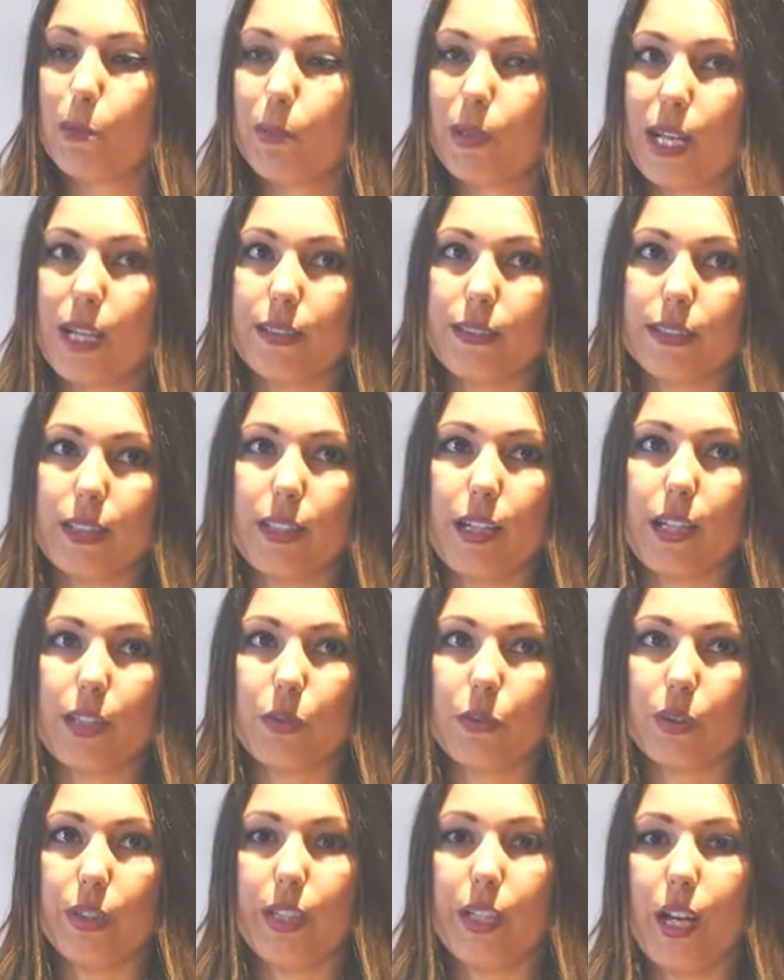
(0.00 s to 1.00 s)
plants that
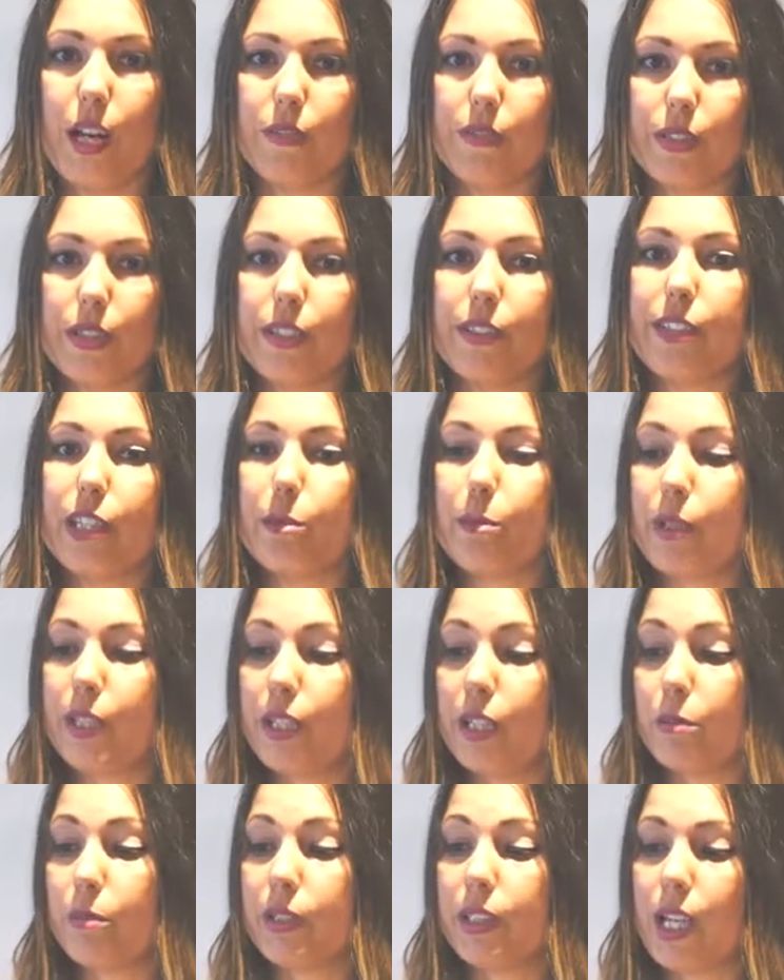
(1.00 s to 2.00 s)
actually have an
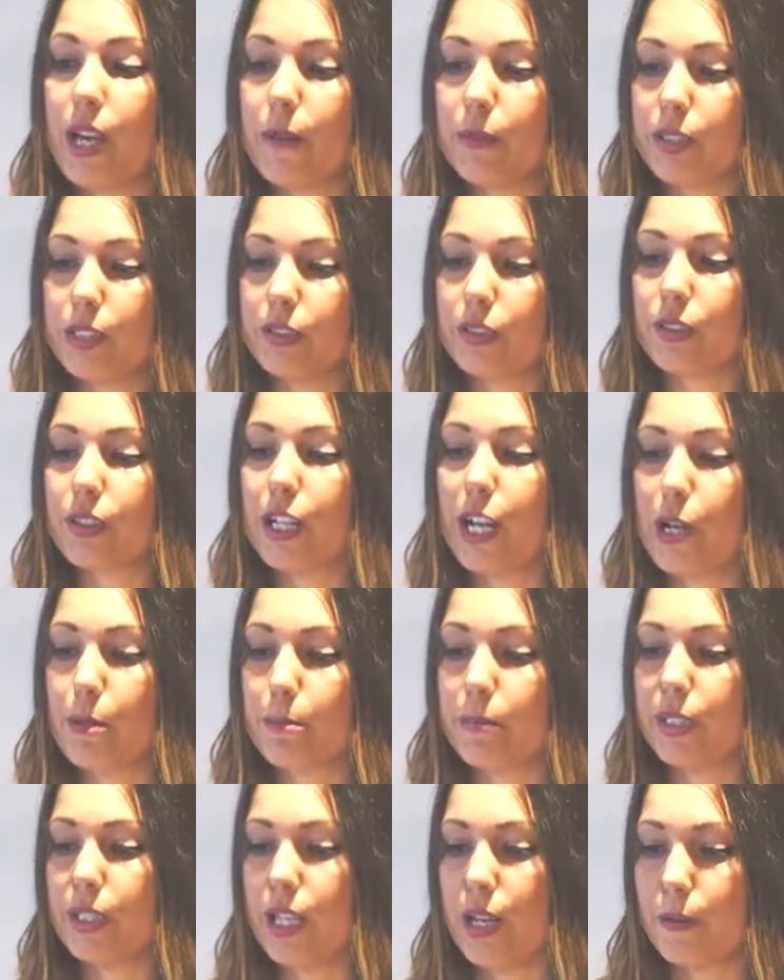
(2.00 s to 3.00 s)
intermediate metabolism or
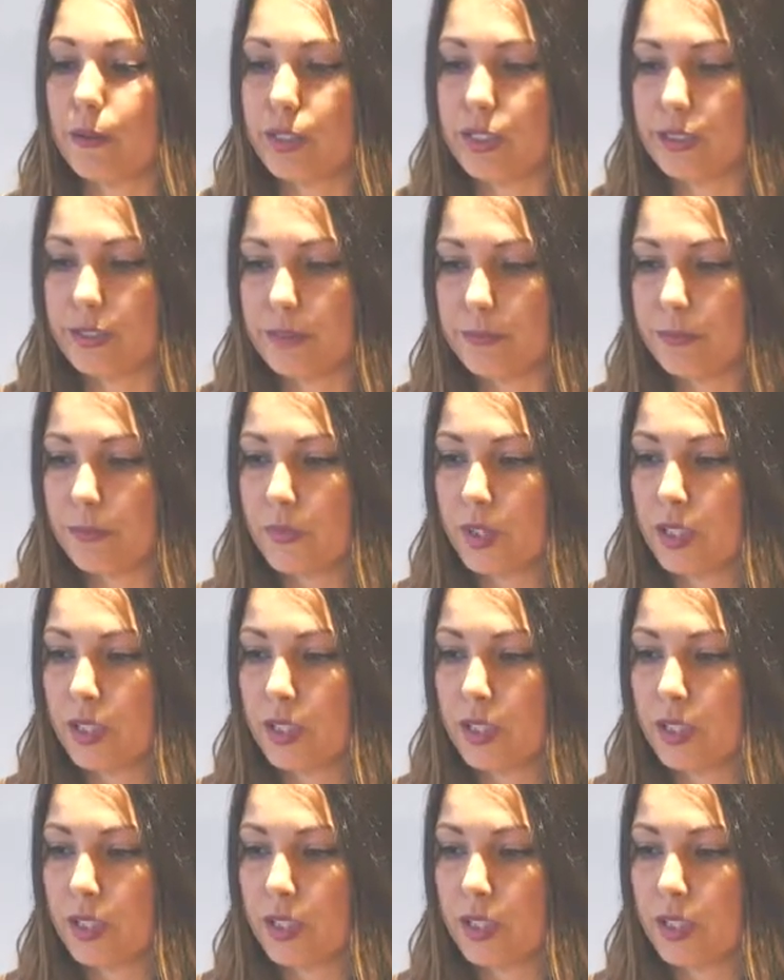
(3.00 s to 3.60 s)
CAM metabolism.